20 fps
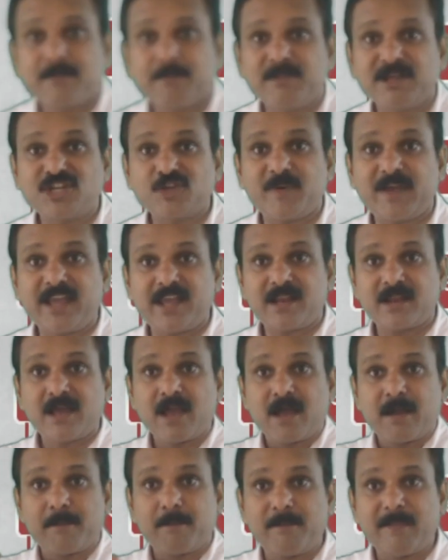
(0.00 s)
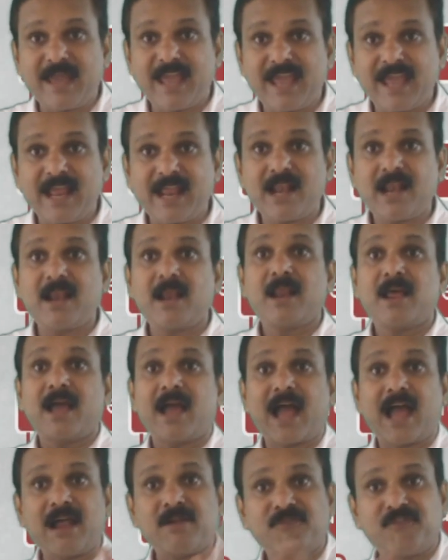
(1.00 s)
between male
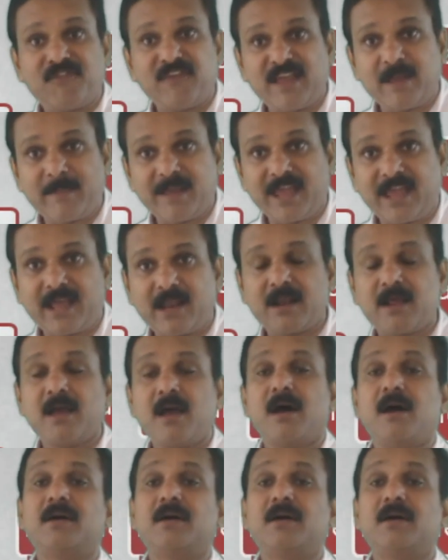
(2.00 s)
and female